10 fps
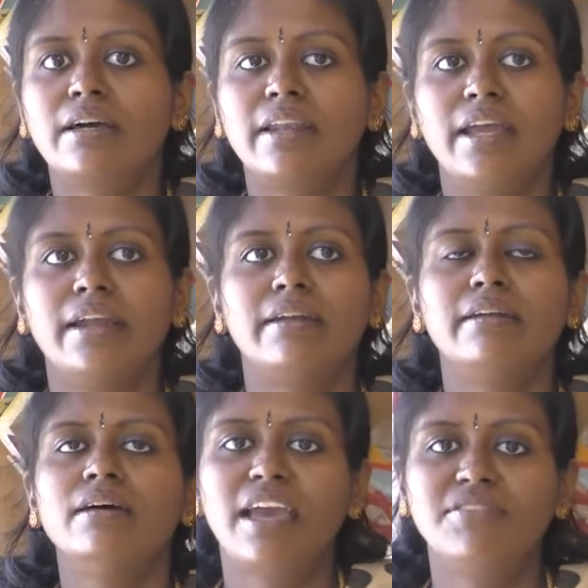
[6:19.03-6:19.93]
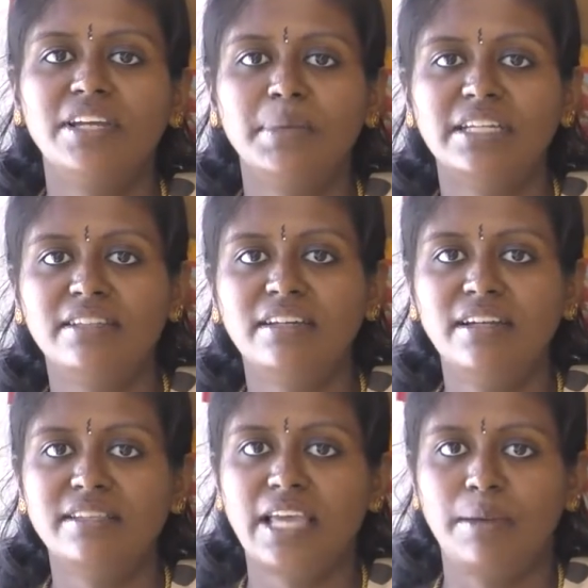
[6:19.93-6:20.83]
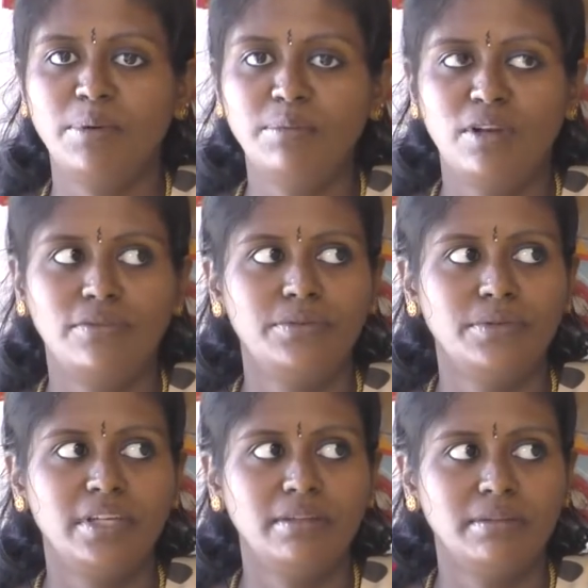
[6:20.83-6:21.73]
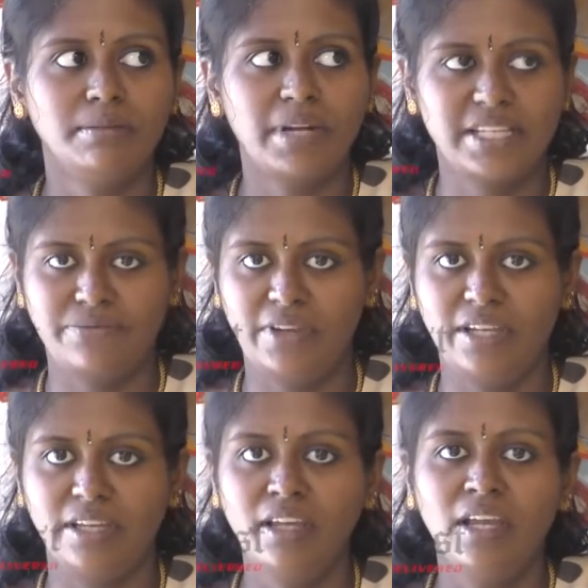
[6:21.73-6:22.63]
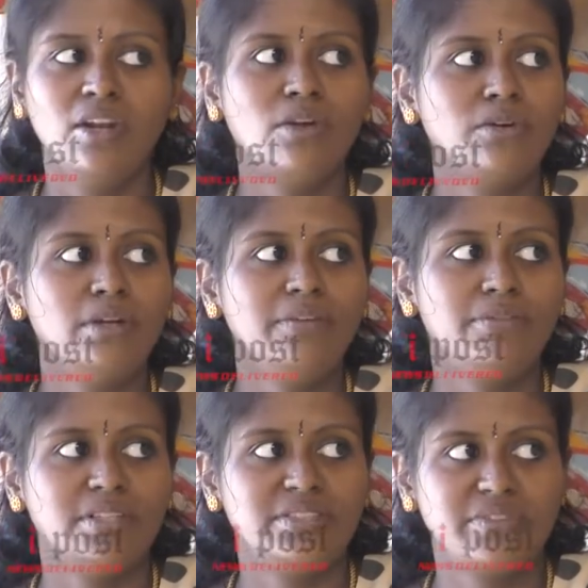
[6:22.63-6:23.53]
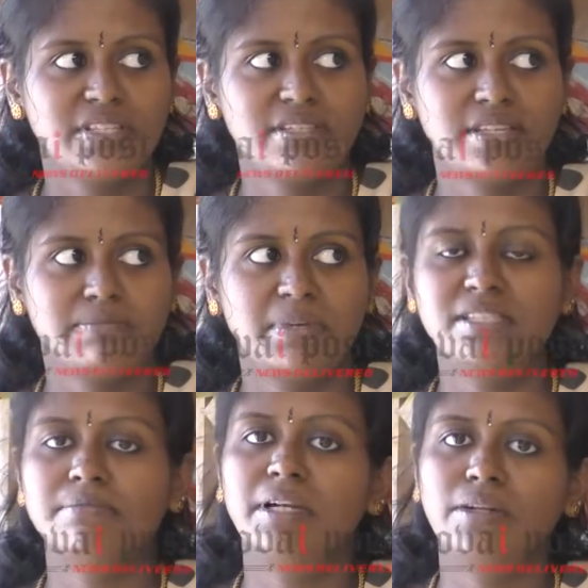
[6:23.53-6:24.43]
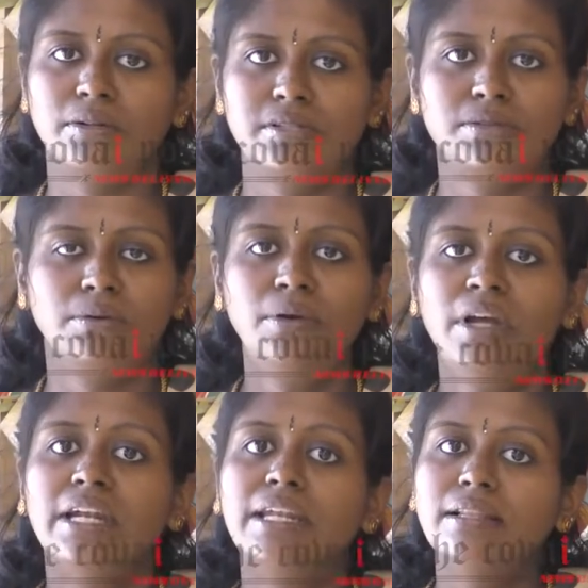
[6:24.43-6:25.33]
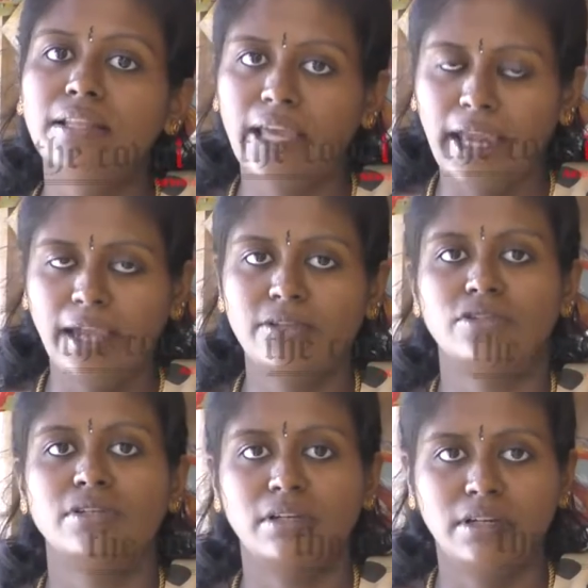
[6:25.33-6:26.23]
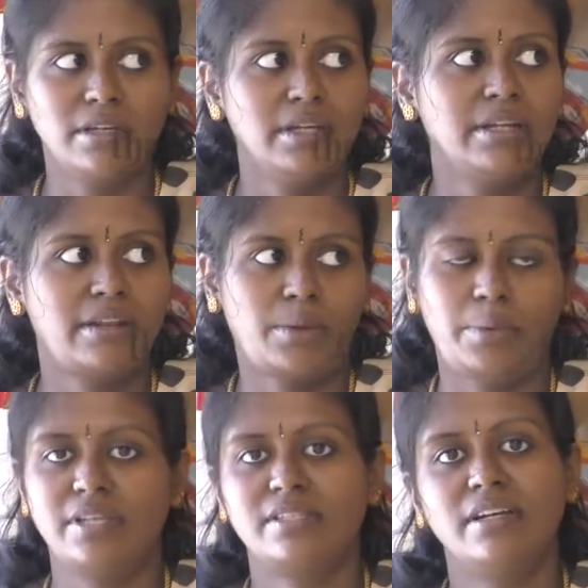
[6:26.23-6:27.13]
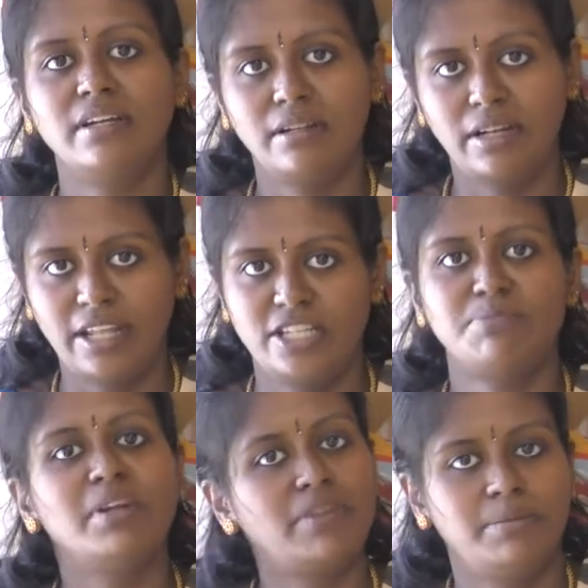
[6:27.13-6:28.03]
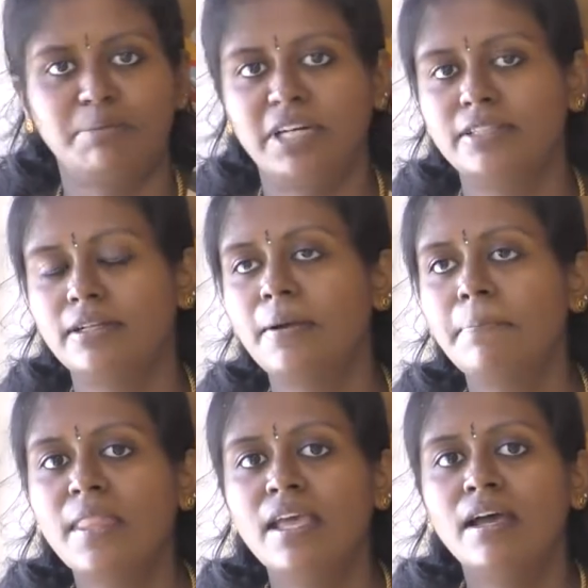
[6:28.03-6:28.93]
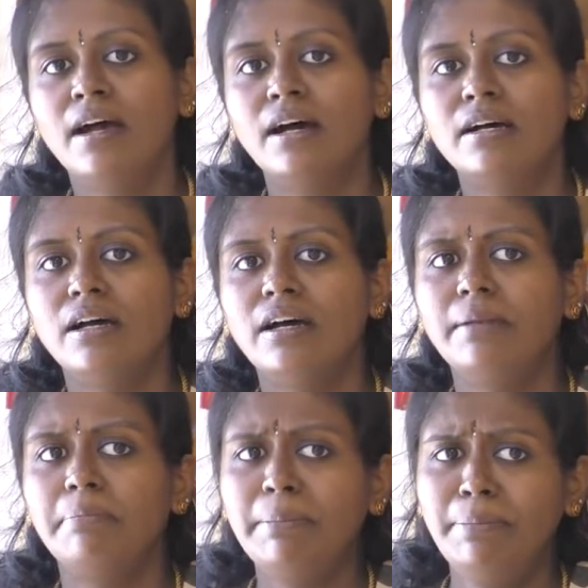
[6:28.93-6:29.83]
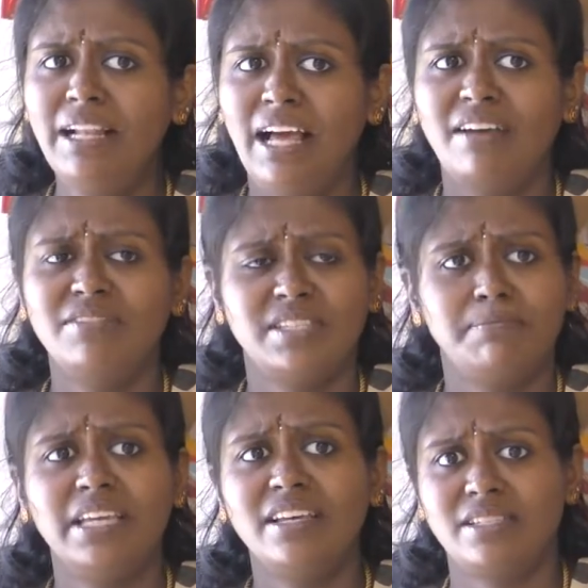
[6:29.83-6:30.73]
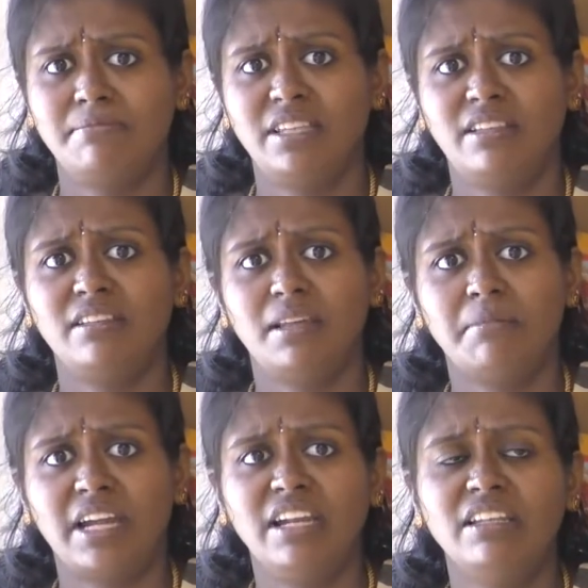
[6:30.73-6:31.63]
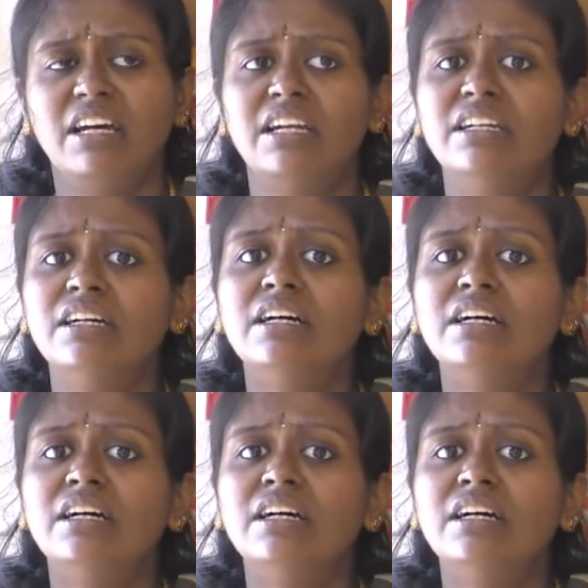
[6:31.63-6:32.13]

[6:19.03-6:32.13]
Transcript: created. Every mother is capable of doing breastfeeding, not only for the first 6 months but also till the age it requires that nourishment from the mother. And people have this biggest myth in their mind that